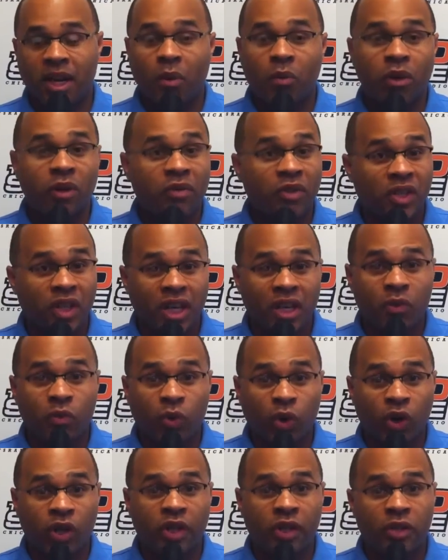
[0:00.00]
Now, we've seen
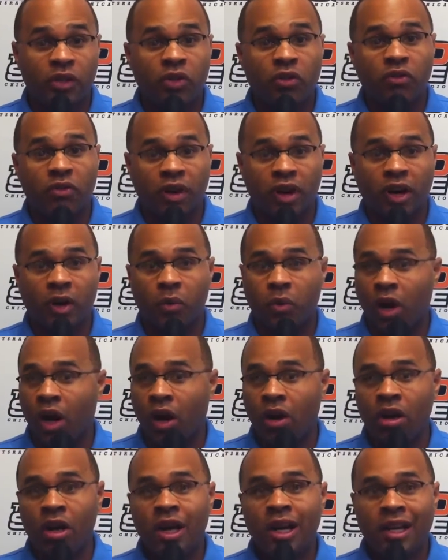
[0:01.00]
rookies do very
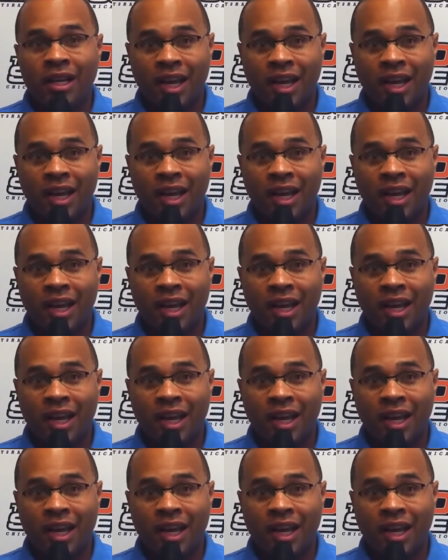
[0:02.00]
well.